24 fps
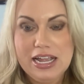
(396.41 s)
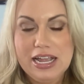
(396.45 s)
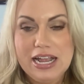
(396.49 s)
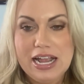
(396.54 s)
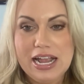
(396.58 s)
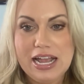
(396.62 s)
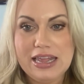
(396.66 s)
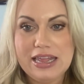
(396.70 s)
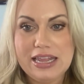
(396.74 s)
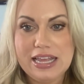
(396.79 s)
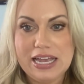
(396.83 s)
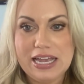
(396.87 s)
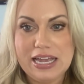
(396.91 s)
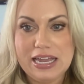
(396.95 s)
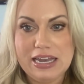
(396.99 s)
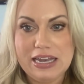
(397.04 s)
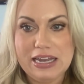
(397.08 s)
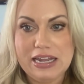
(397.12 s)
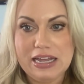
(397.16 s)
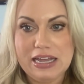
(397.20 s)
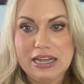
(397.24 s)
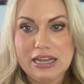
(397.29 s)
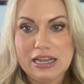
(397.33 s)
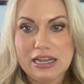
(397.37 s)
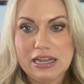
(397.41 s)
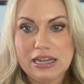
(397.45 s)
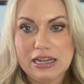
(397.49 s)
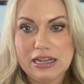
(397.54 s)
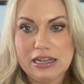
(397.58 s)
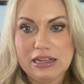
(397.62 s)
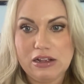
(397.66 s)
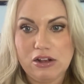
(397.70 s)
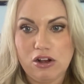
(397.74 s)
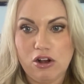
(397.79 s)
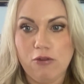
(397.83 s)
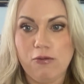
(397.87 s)
And then
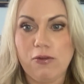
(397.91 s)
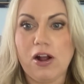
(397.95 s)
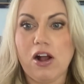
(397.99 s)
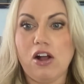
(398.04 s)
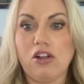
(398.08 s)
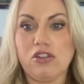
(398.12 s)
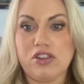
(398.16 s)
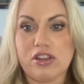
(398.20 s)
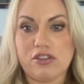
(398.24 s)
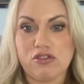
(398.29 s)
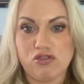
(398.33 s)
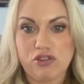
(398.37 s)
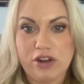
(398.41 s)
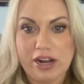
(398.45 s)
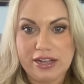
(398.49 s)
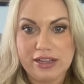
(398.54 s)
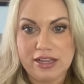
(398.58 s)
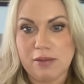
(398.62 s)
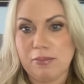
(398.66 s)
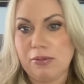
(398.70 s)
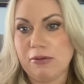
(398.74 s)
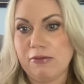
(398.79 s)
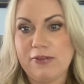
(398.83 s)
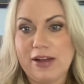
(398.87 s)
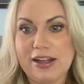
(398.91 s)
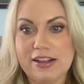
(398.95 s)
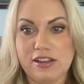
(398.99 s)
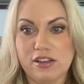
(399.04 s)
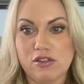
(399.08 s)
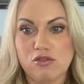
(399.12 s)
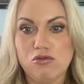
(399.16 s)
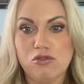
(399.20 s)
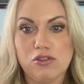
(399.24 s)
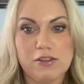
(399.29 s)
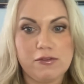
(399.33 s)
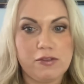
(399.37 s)
overall, just trying to prevent
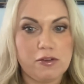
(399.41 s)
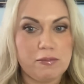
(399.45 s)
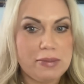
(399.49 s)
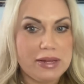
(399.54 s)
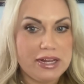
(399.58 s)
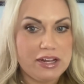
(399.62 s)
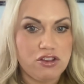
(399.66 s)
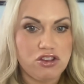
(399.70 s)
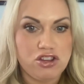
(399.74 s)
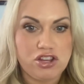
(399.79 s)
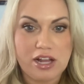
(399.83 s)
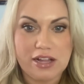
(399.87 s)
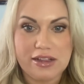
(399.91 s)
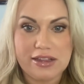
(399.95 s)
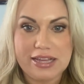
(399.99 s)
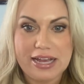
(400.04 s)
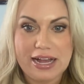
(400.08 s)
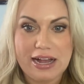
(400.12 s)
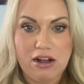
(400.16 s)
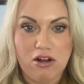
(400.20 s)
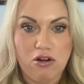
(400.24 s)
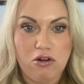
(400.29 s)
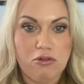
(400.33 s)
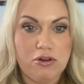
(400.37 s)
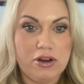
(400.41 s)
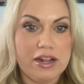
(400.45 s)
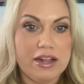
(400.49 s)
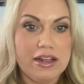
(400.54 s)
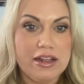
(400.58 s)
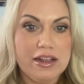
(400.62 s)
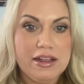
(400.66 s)
schools from being shut down,